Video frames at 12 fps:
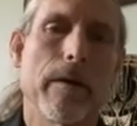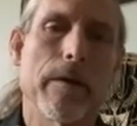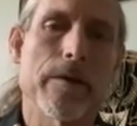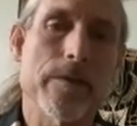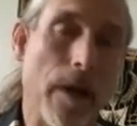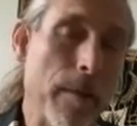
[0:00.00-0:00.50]

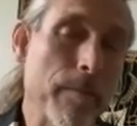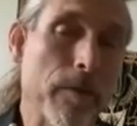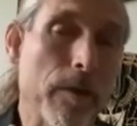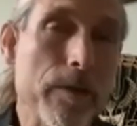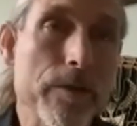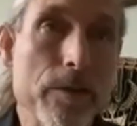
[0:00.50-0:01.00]
It's time
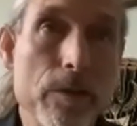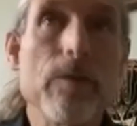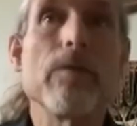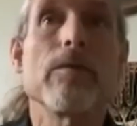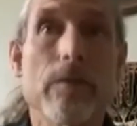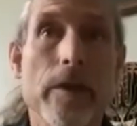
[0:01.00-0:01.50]
for us
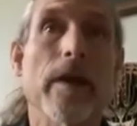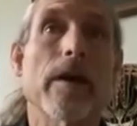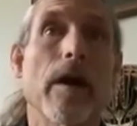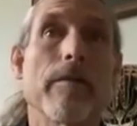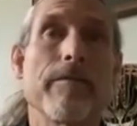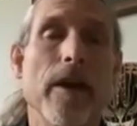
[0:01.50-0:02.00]
to take
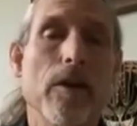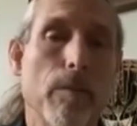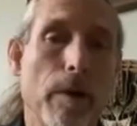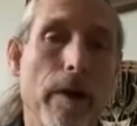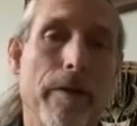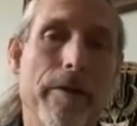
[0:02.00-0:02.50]
our final
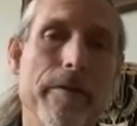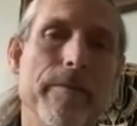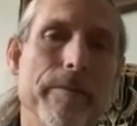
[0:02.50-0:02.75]
breath,